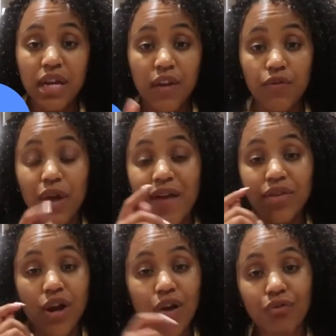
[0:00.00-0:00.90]
And if you
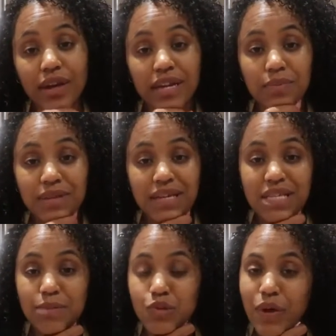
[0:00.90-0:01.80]
haven't already,
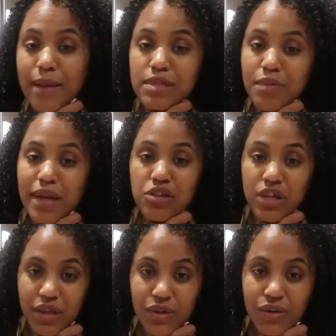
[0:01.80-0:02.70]
please subscribe to my
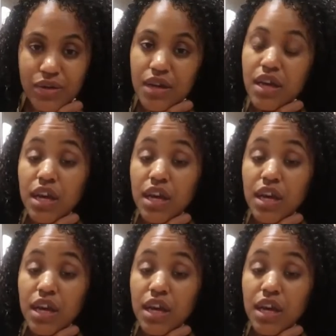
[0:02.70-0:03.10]
channel.